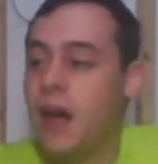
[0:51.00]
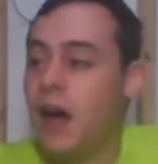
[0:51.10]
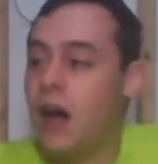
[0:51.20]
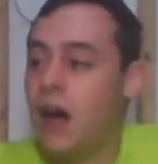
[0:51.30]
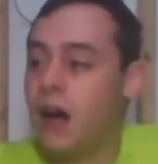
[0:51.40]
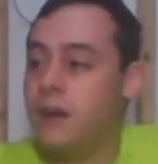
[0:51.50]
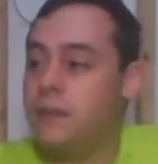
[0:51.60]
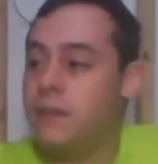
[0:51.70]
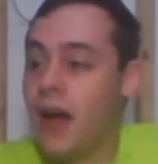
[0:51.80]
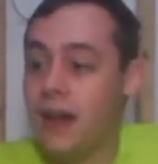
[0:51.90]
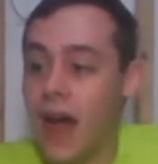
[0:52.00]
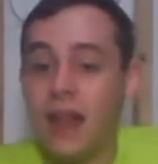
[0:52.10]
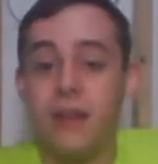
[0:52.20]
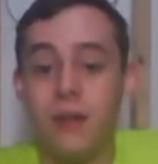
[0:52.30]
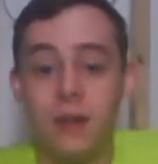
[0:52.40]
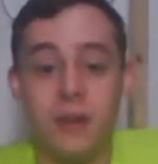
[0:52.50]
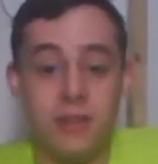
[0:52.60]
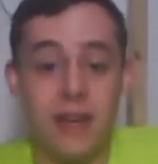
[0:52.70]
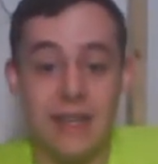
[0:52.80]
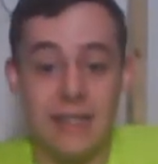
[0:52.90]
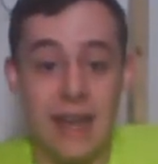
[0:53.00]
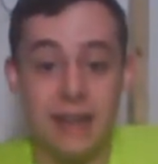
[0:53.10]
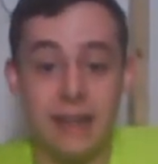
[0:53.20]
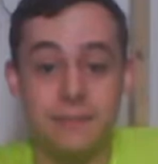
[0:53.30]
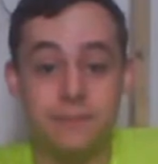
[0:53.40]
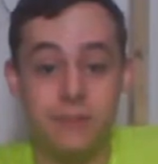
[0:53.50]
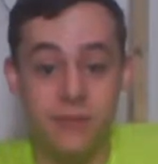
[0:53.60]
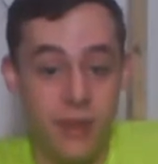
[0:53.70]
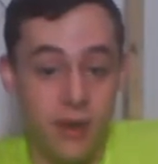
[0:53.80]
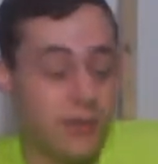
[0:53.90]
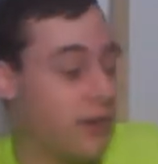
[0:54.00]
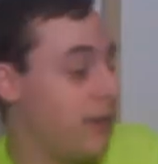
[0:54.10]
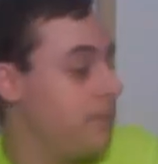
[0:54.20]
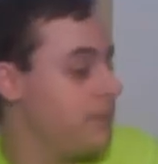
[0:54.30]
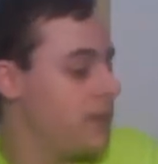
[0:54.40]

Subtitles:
I'd highly recommend you guys getting it. Very fun.